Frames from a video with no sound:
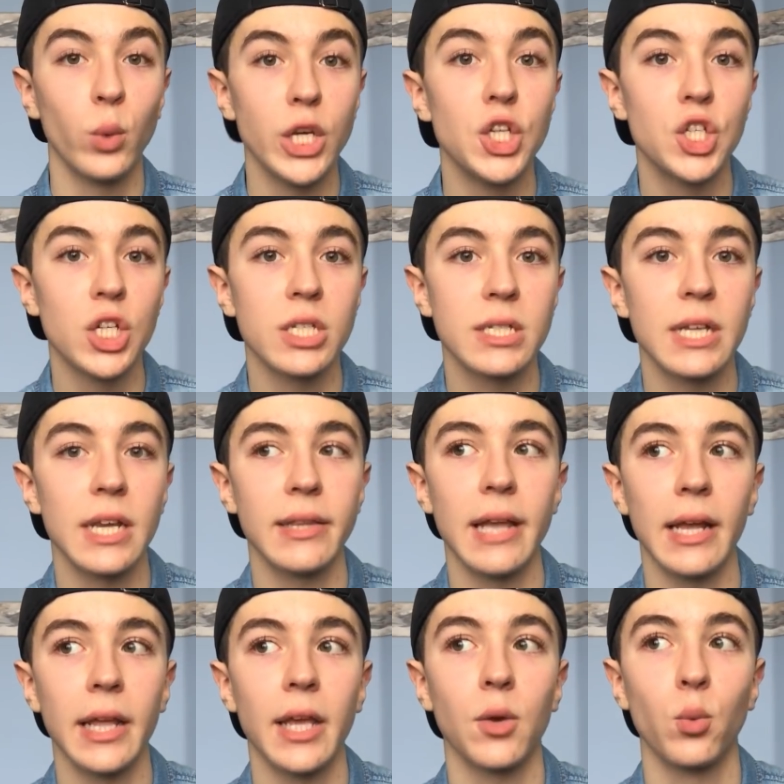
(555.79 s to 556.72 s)
we just did
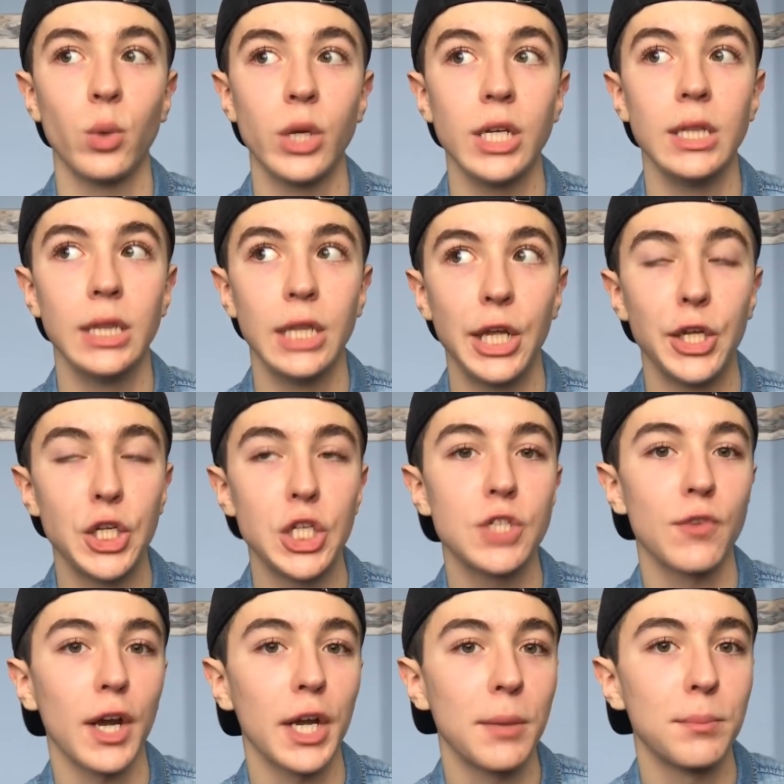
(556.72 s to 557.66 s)
that. Like we literally
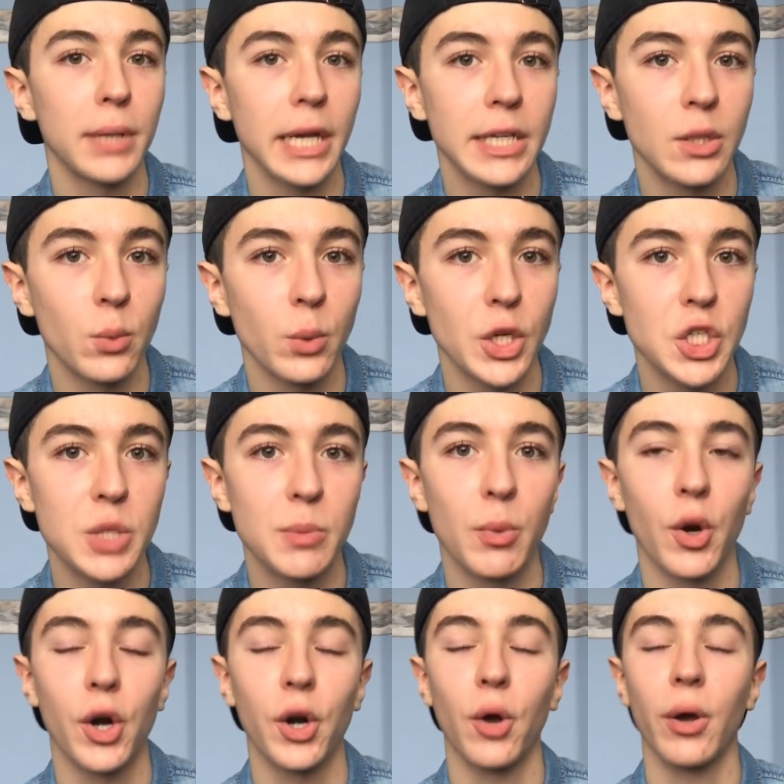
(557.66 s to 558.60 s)
just fucking played the Ouija
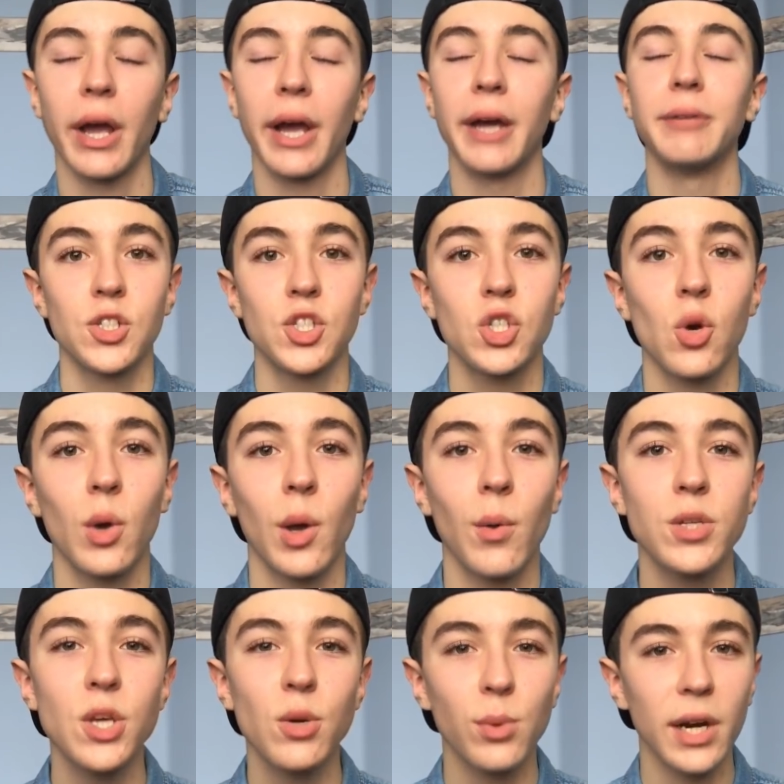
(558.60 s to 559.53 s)
board, okay? So it
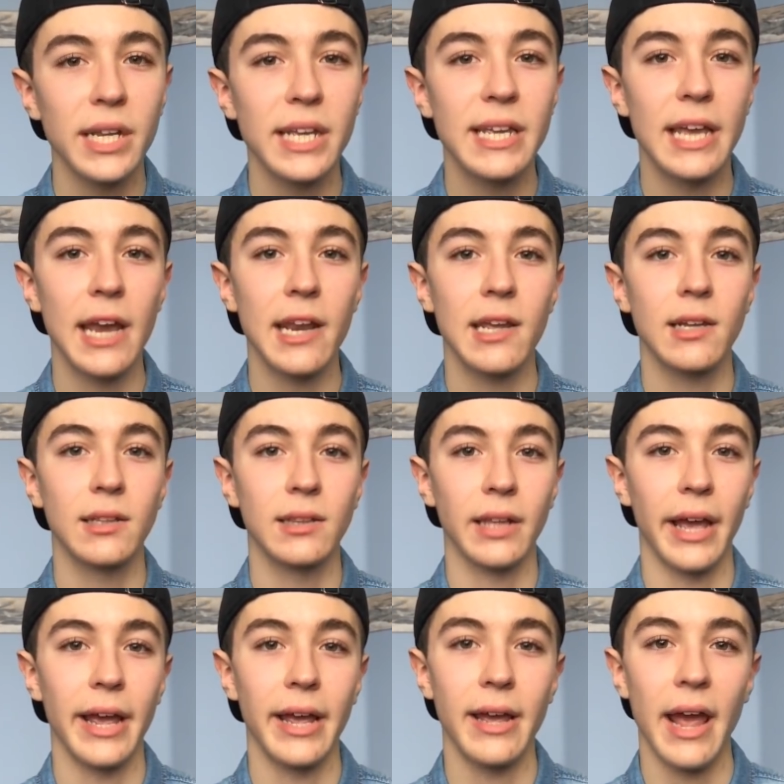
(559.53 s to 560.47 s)
was already getting
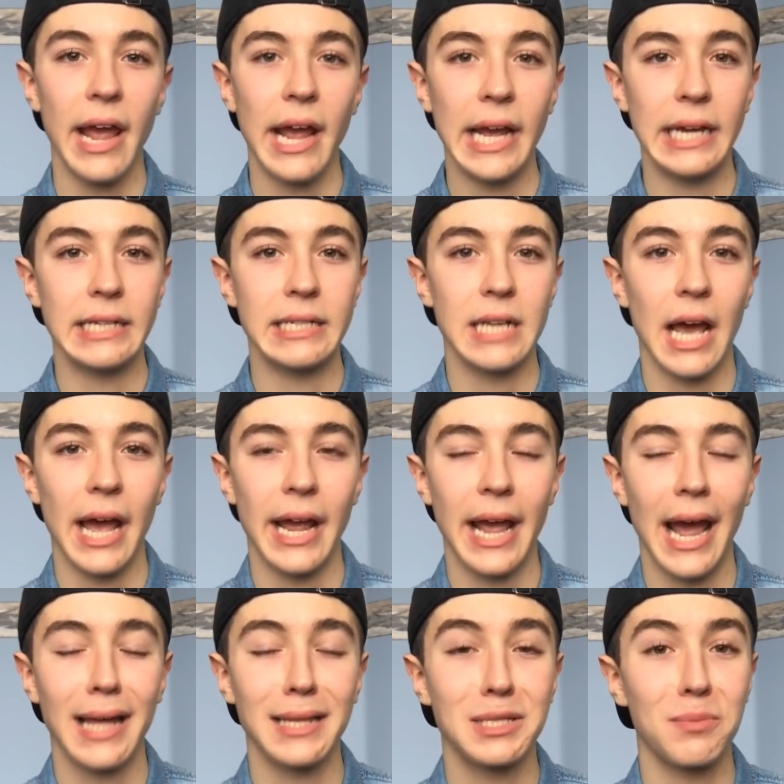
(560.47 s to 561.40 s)
late and I
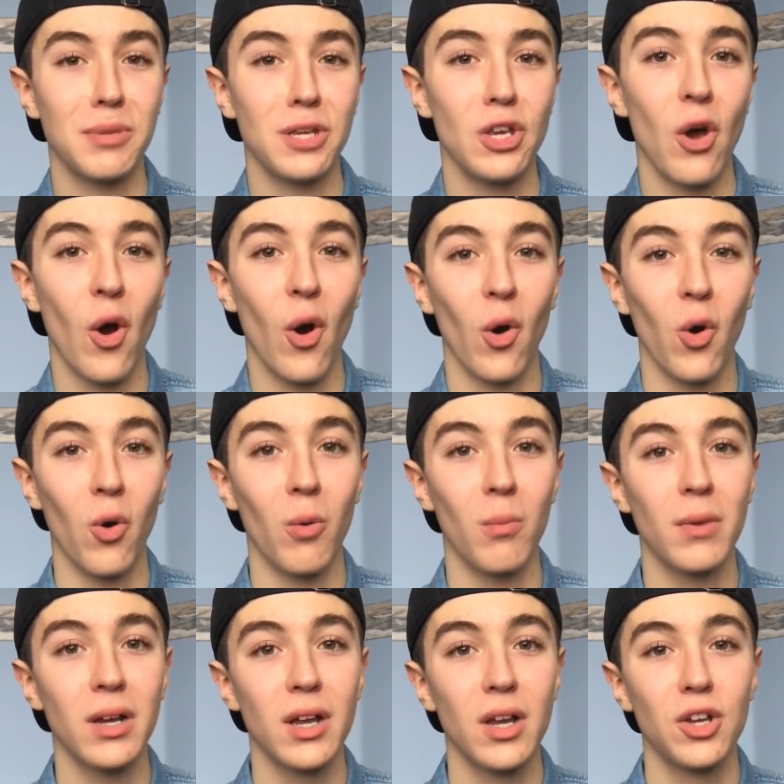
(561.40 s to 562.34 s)
had to be
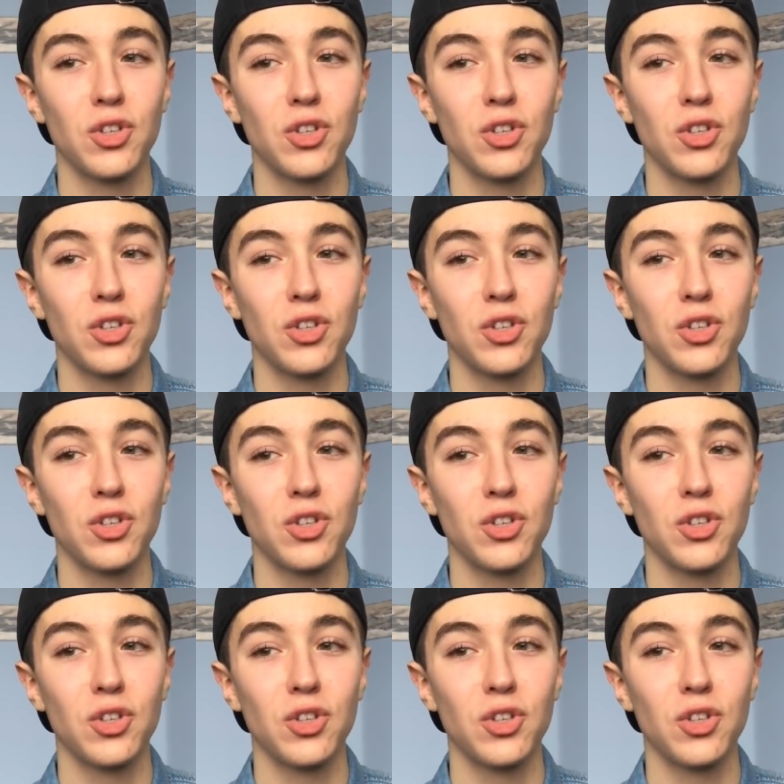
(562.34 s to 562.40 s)
home.